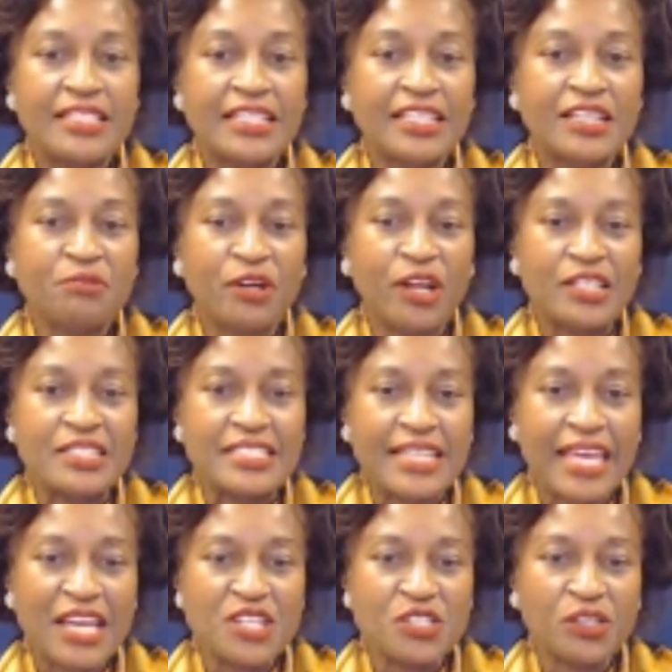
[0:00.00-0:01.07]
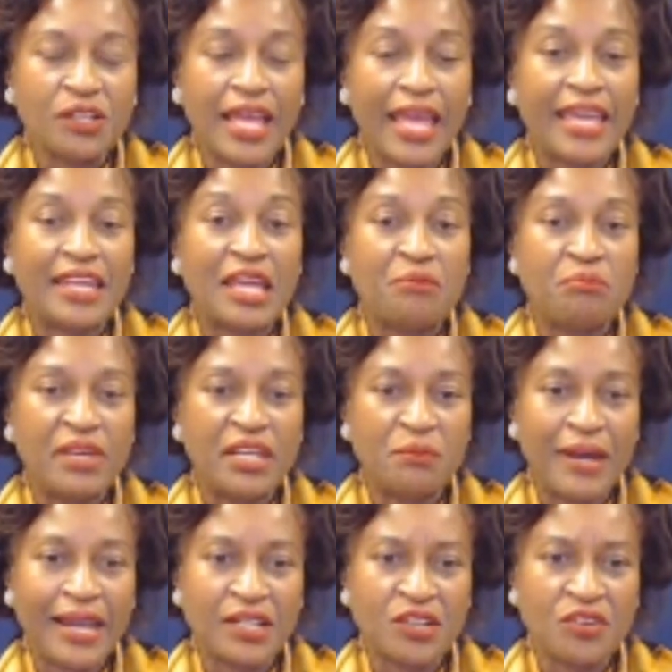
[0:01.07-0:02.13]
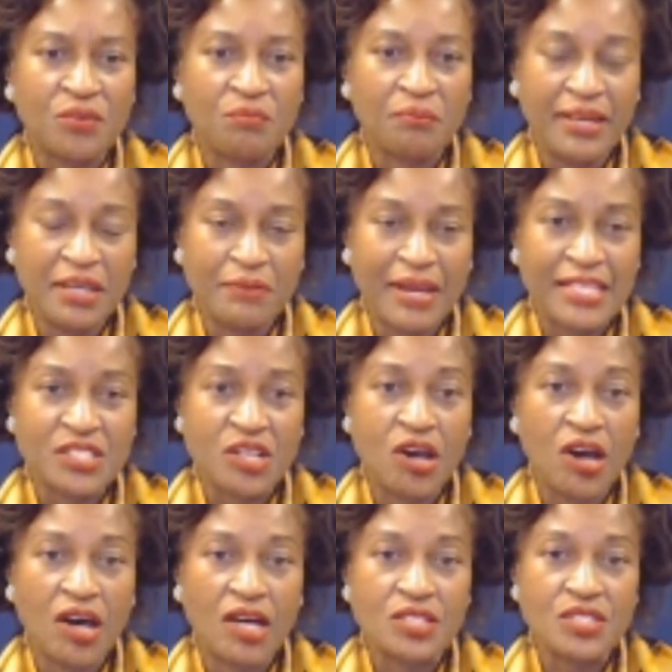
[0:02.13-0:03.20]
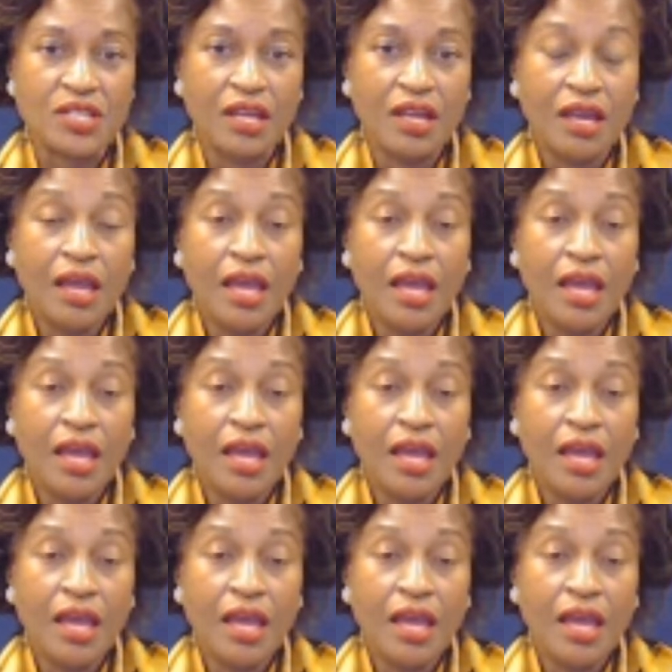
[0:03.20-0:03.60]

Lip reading: delivered on schedule, and that minimize costs.